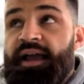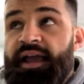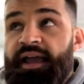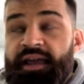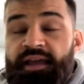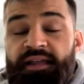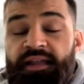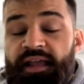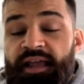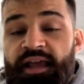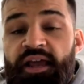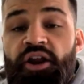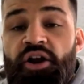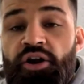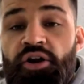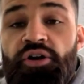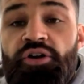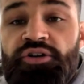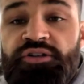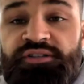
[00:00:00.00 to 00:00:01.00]
it, it
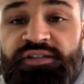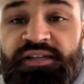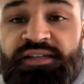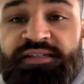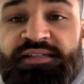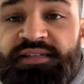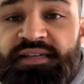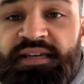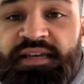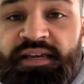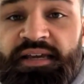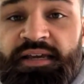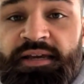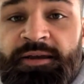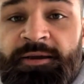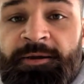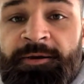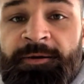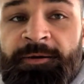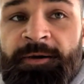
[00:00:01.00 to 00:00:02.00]
hurt to see
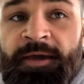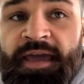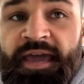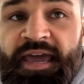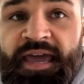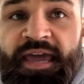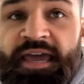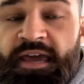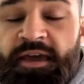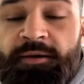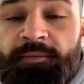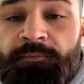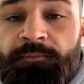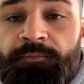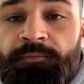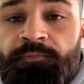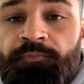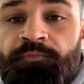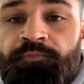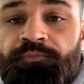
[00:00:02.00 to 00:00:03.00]

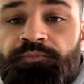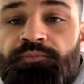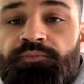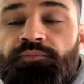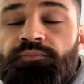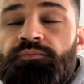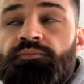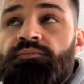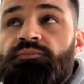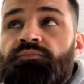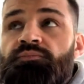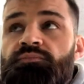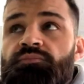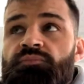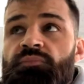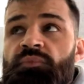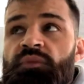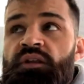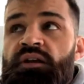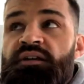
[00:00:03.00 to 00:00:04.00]
him
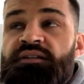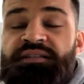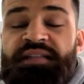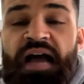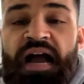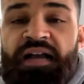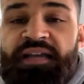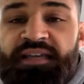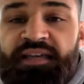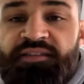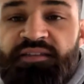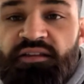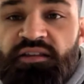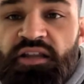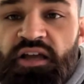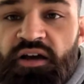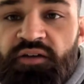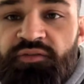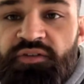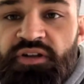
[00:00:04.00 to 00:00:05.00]
not get the
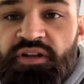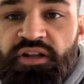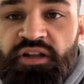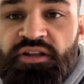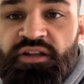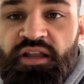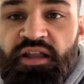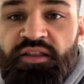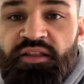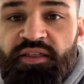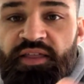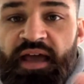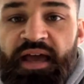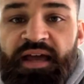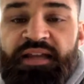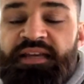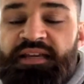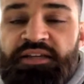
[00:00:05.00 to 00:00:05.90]
love that